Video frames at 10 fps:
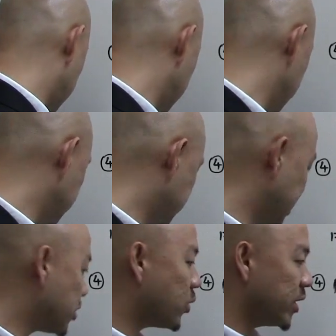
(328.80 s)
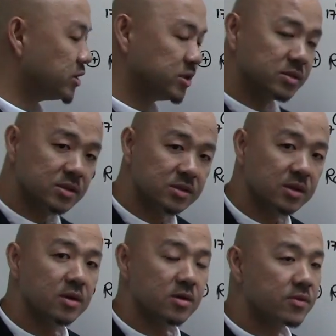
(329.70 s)
use equations,
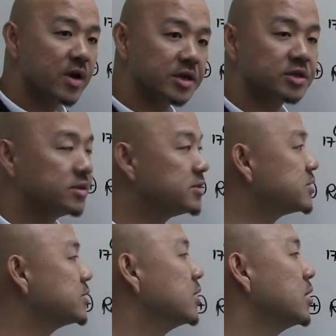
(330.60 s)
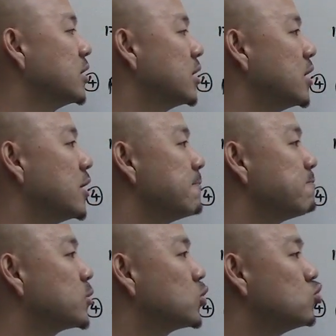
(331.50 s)
reactions
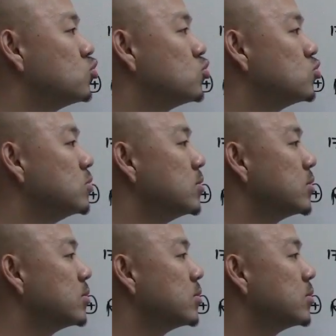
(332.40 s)
to